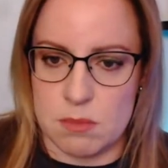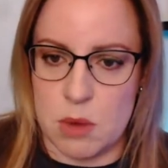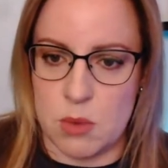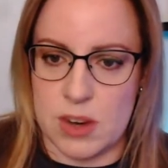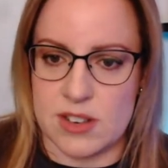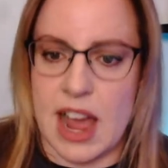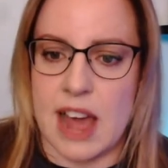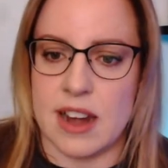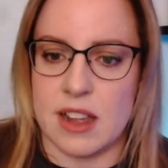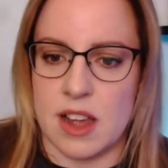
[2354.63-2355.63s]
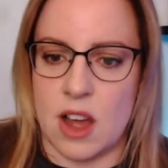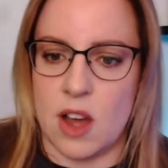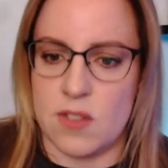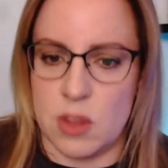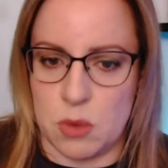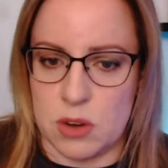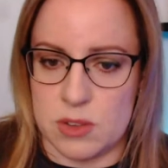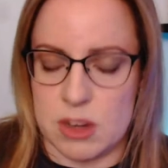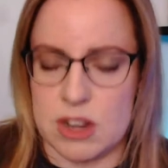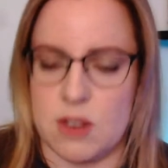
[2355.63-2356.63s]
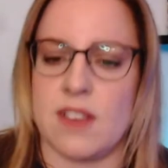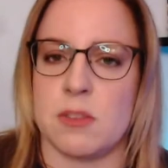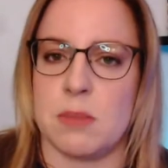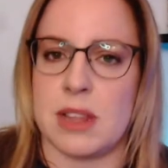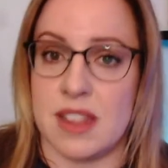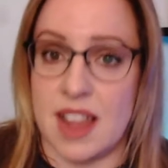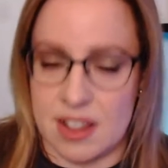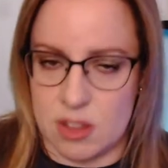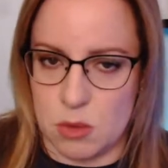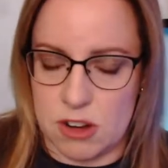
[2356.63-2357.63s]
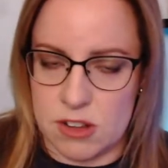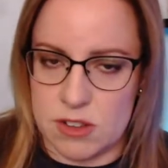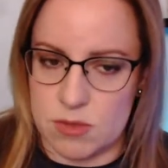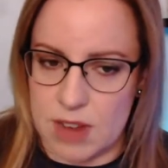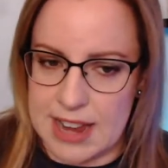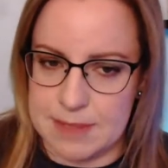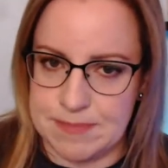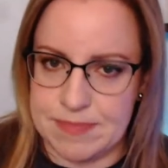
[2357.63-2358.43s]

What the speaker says: but we're not of the world and we don't have to be like the world, right?